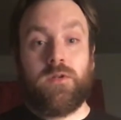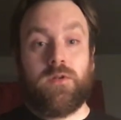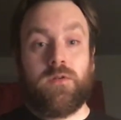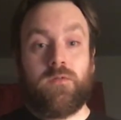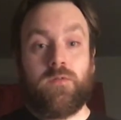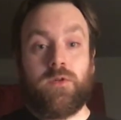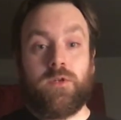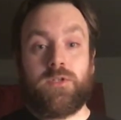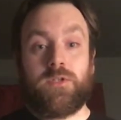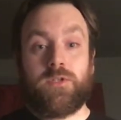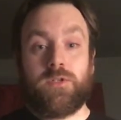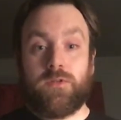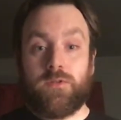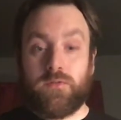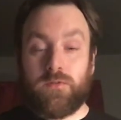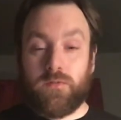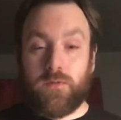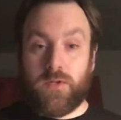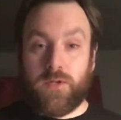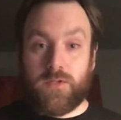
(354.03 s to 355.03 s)
which
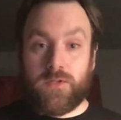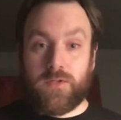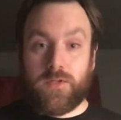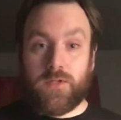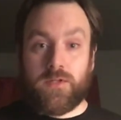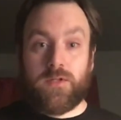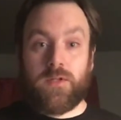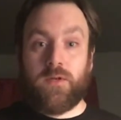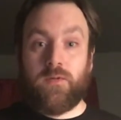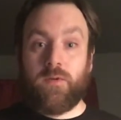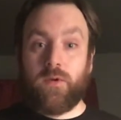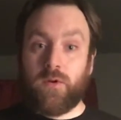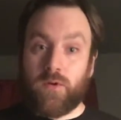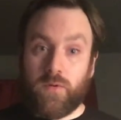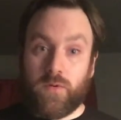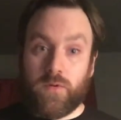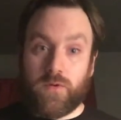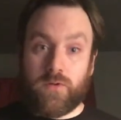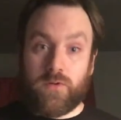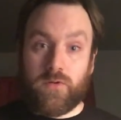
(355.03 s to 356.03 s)
they said they weren't
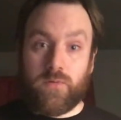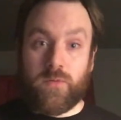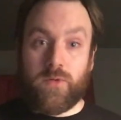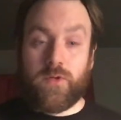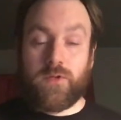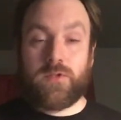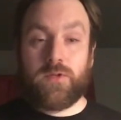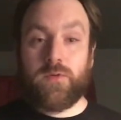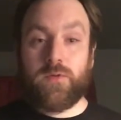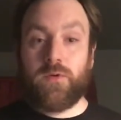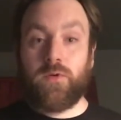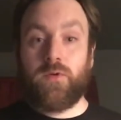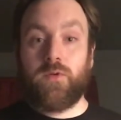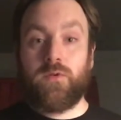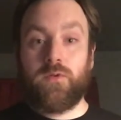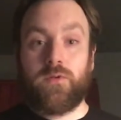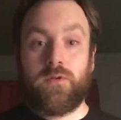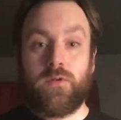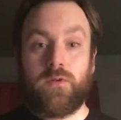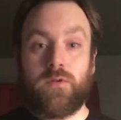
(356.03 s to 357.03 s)
going to because they were
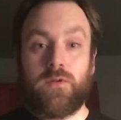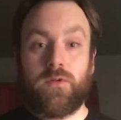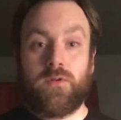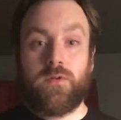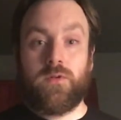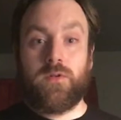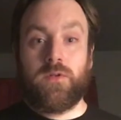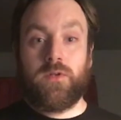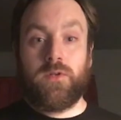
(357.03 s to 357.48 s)
going to